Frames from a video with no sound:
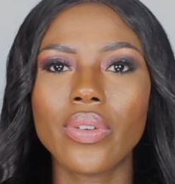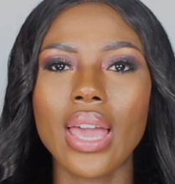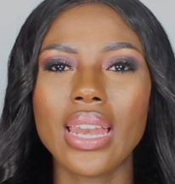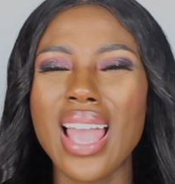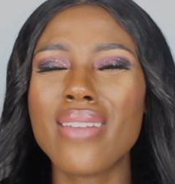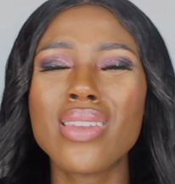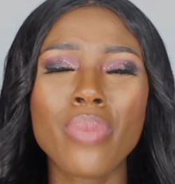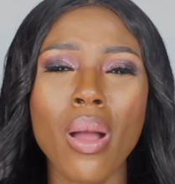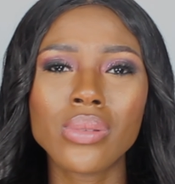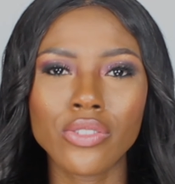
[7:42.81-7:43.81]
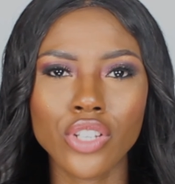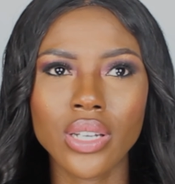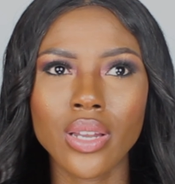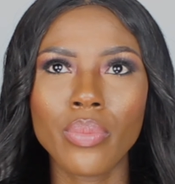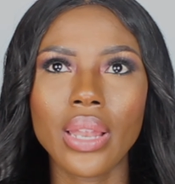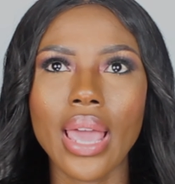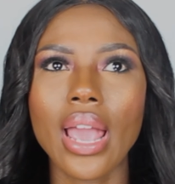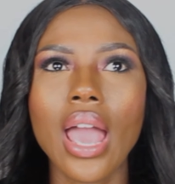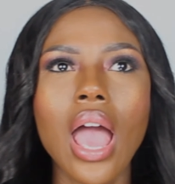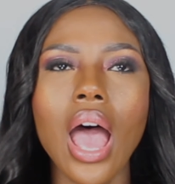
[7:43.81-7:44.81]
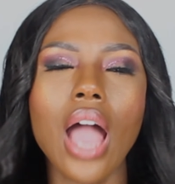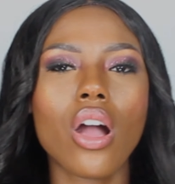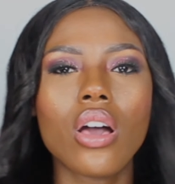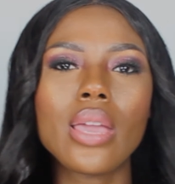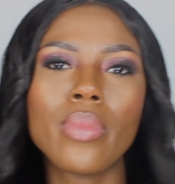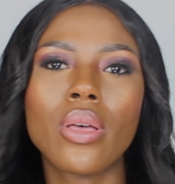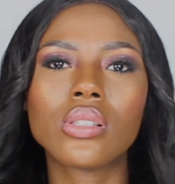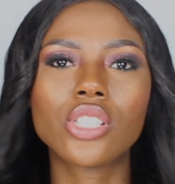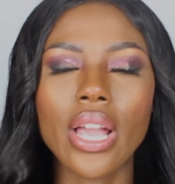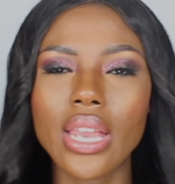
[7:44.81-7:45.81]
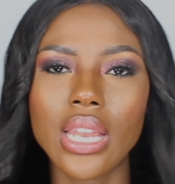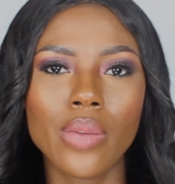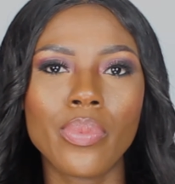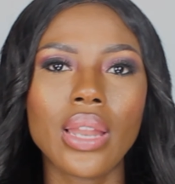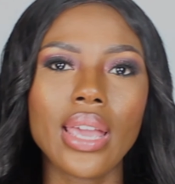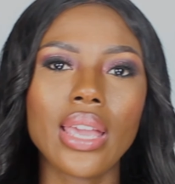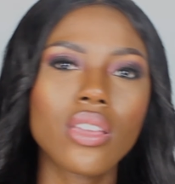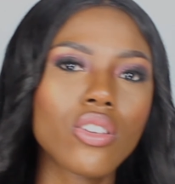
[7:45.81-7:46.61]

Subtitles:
I didn't have any problems with them, but like I got emails checking up and like,